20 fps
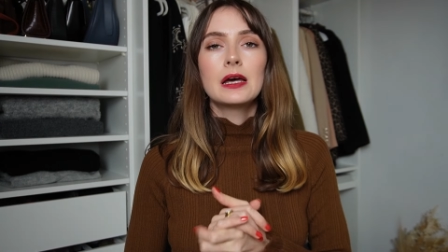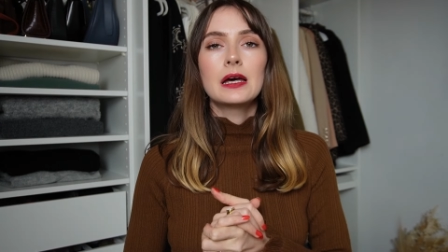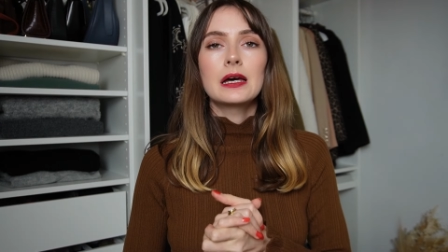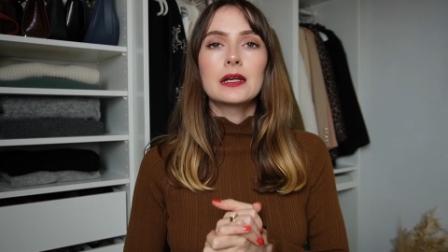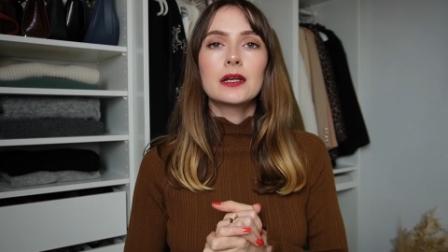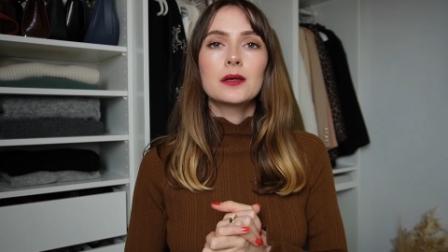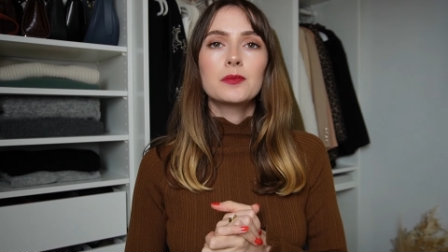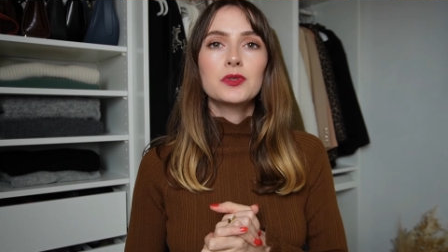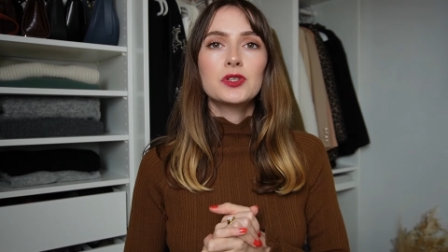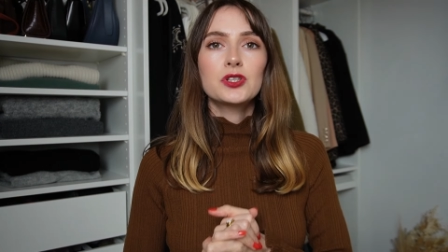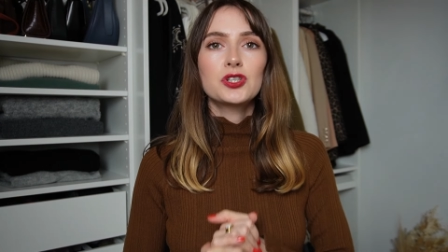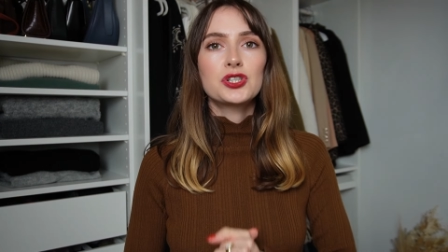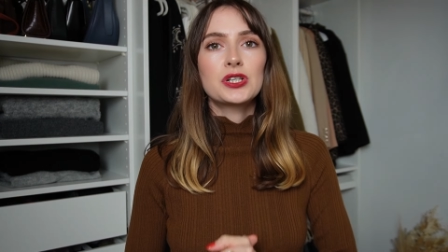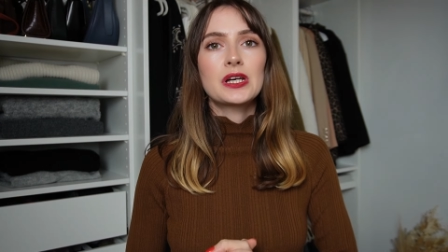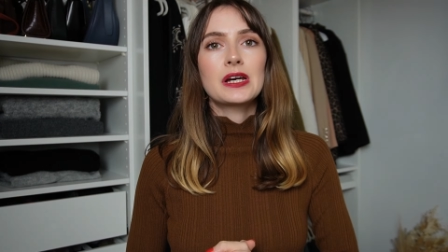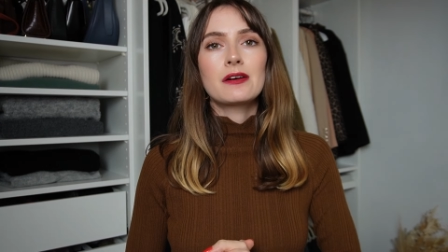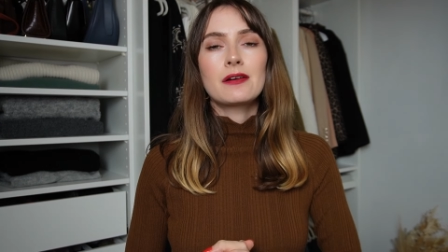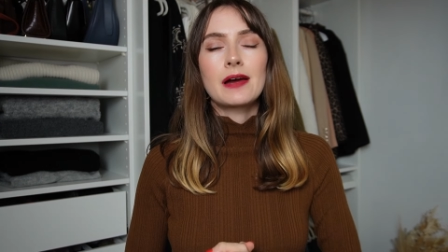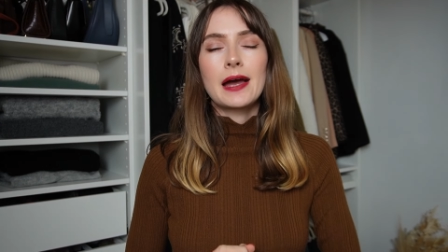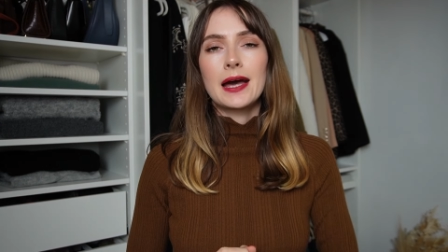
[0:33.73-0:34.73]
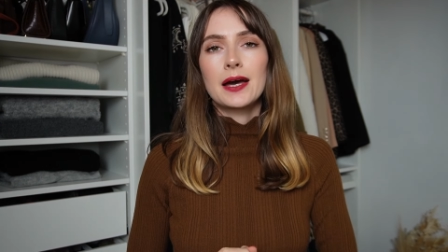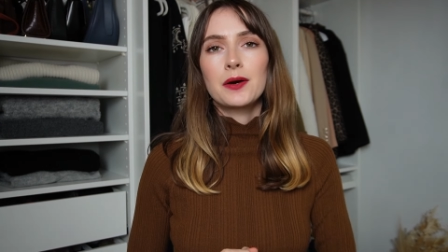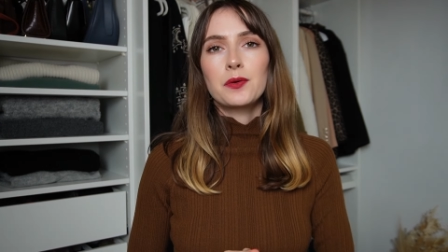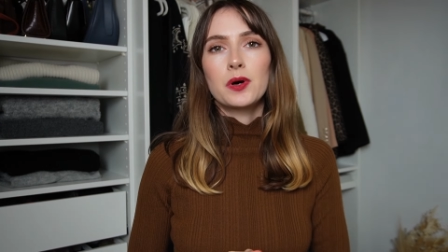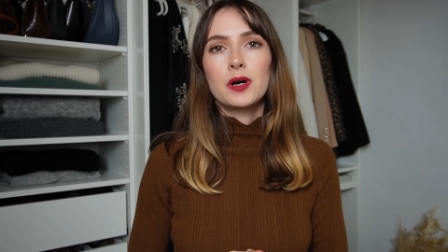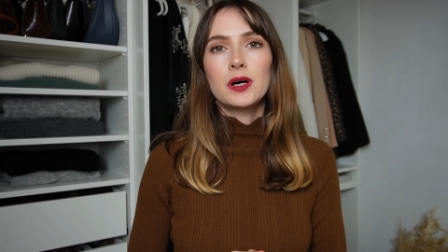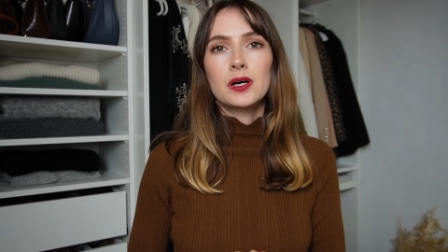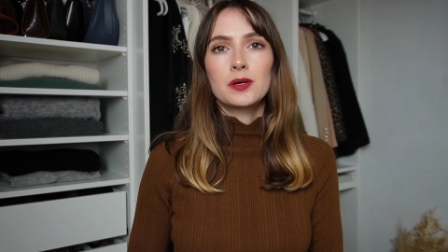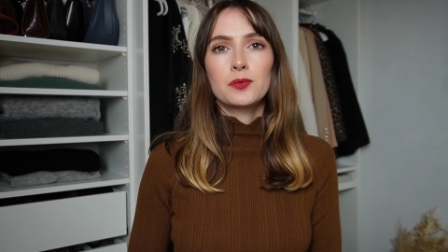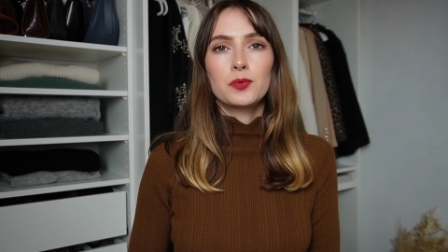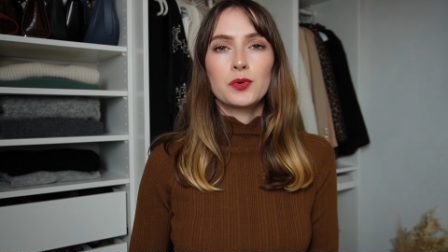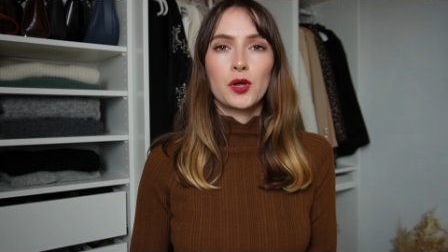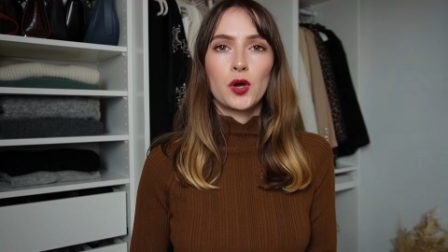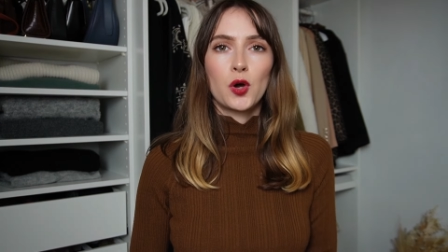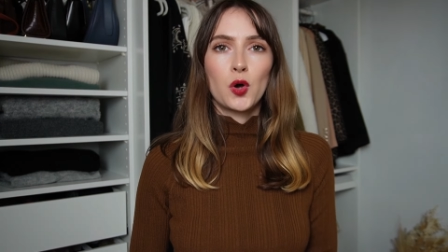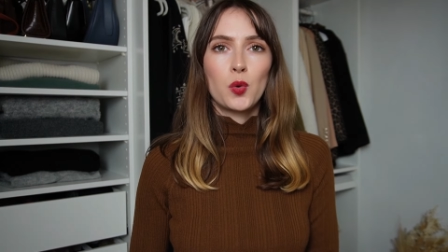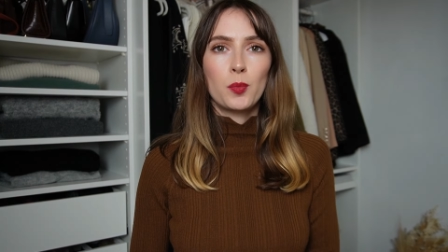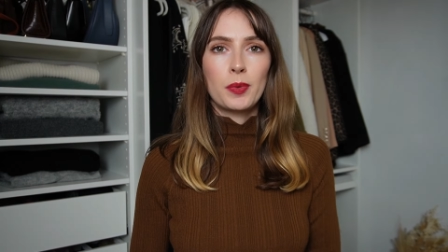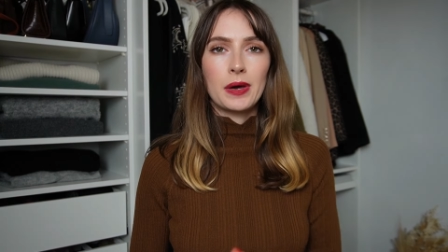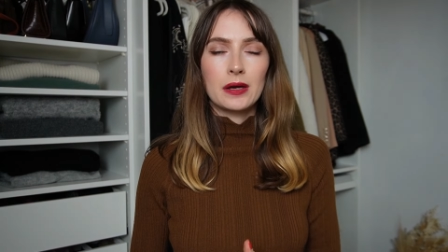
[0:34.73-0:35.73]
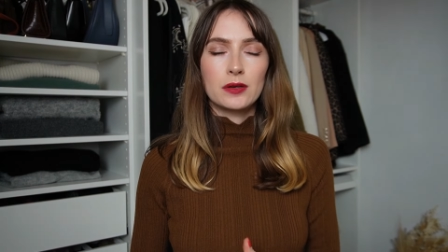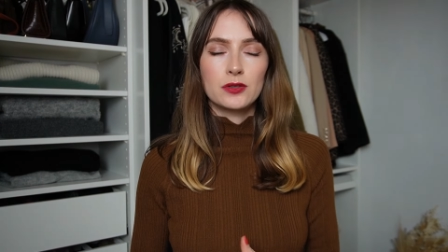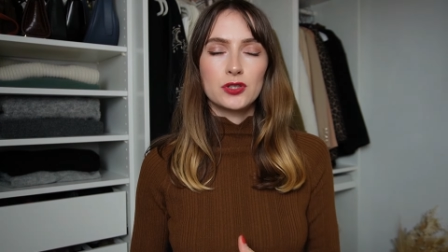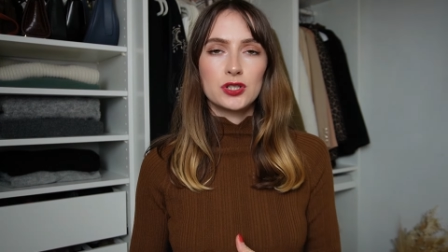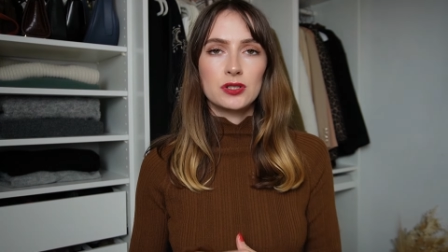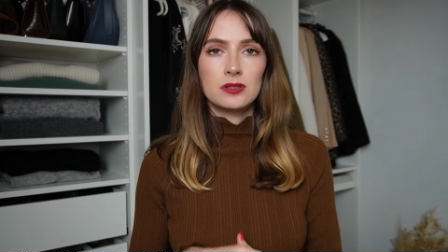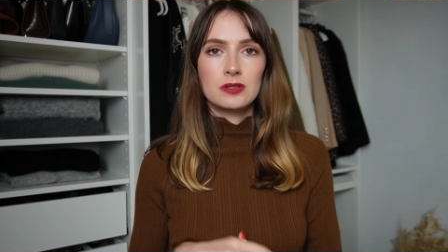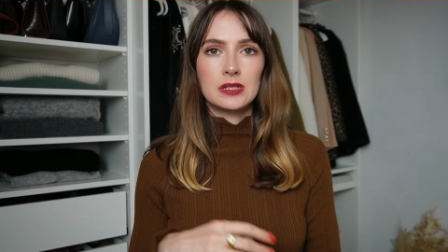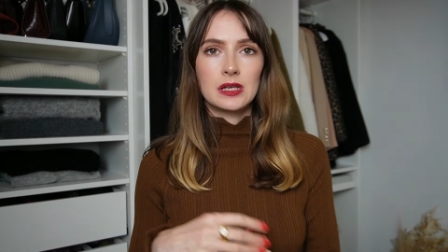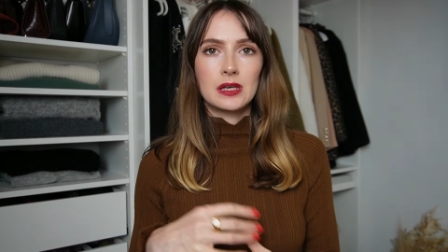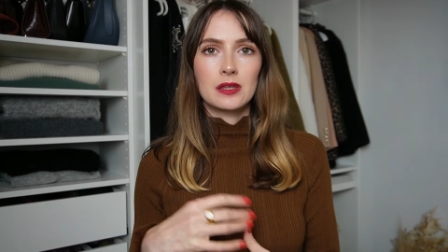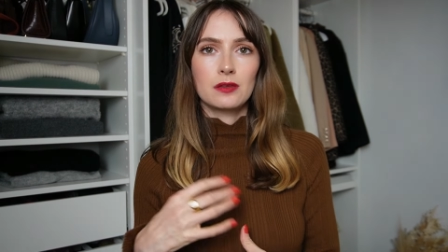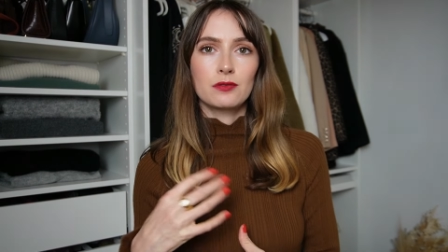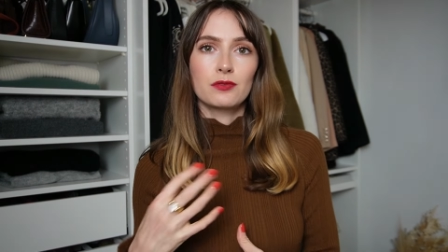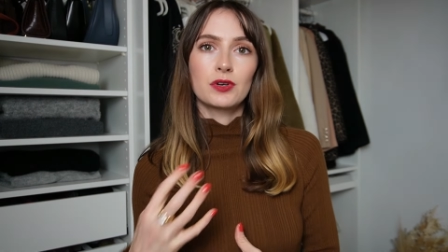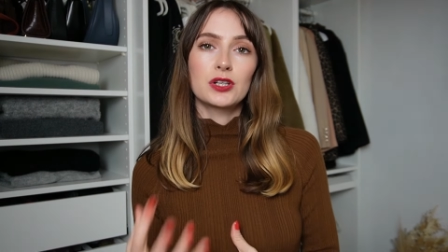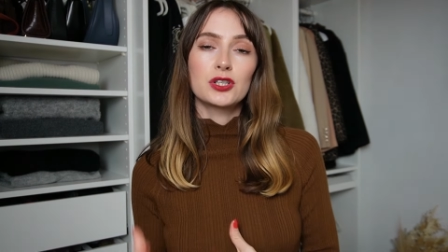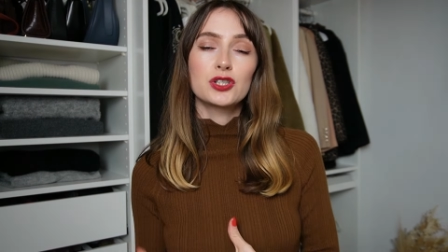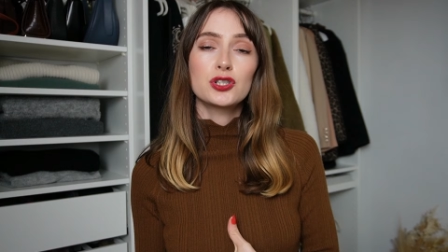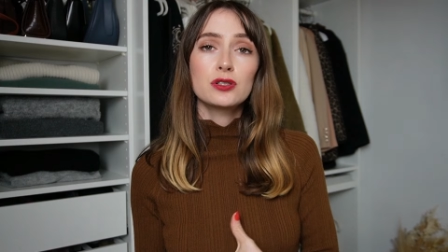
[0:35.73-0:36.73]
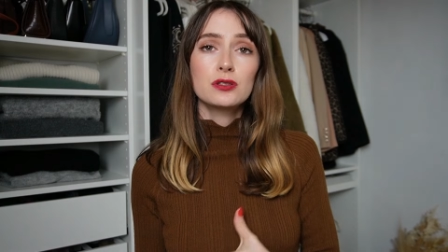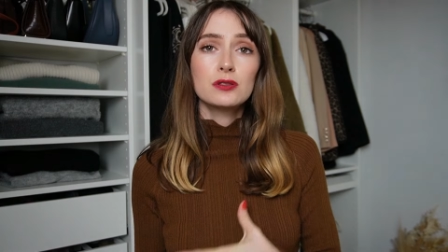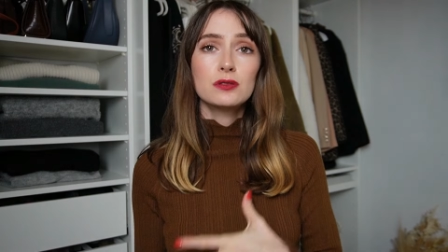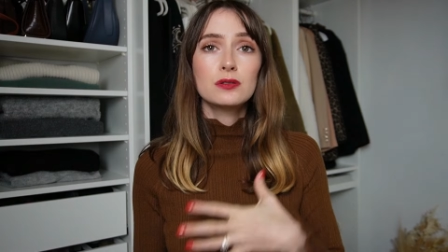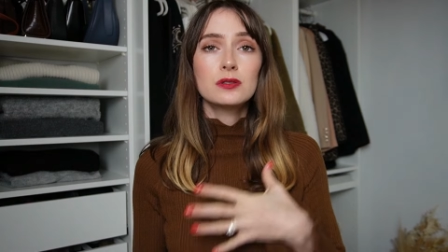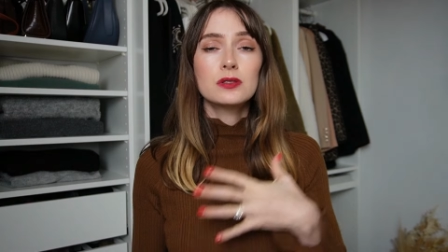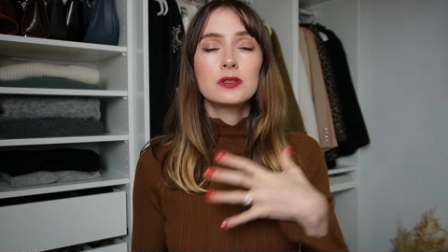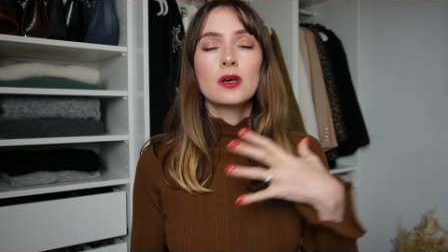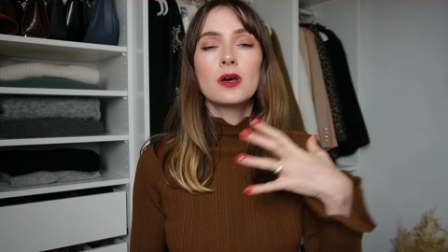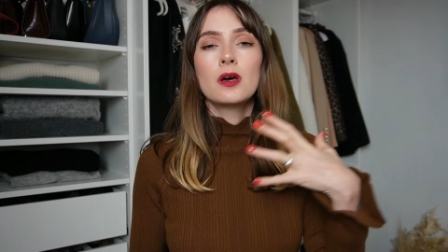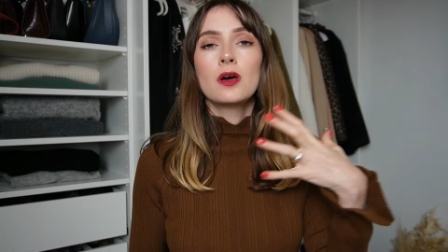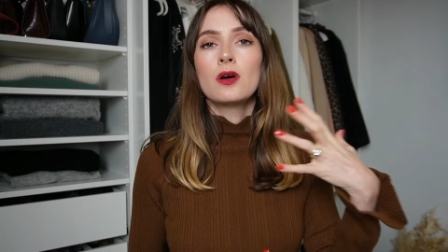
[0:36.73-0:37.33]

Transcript: and I'm going to share how I would go about choosing the right shoes,